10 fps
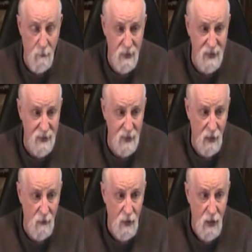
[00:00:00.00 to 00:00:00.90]
business
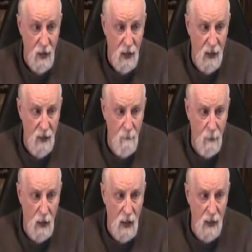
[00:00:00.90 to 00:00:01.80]
now, and I
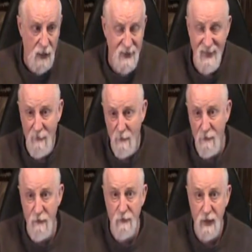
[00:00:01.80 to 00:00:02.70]
bought a
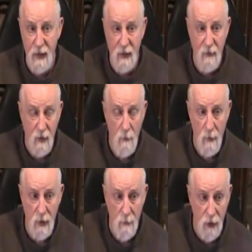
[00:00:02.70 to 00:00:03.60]
715
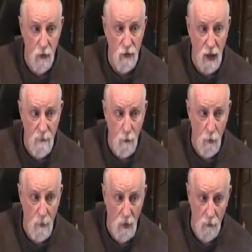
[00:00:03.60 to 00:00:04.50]
millimeter tight bore
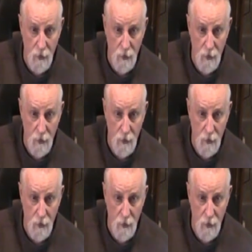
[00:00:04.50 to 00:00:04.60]
barrel.